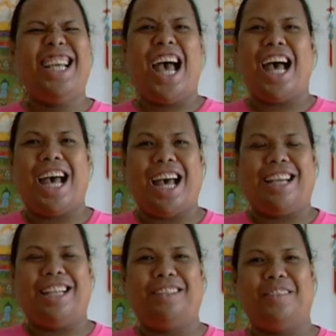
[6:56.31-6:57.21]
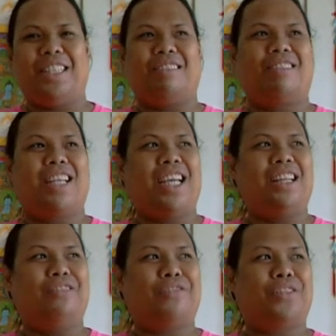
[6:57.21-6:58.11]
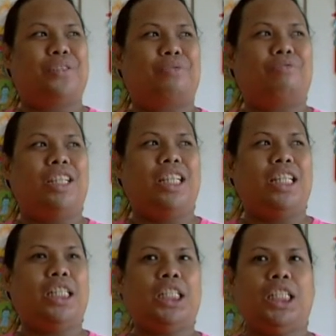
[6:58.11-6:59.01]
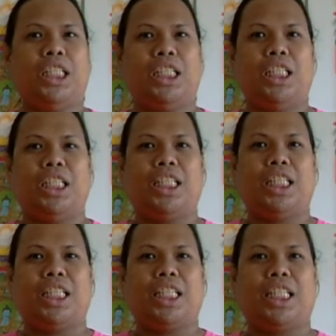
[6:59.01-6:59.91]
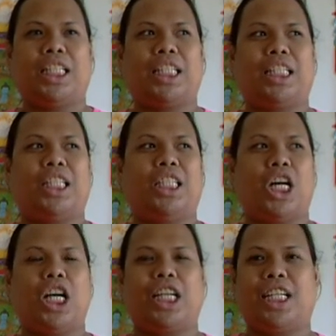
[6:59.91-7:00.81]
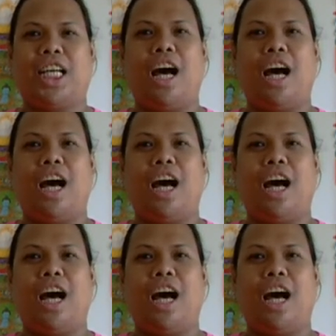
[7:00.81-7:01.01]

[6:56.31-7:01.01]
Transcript: Yeah, it was kind of surreal, dark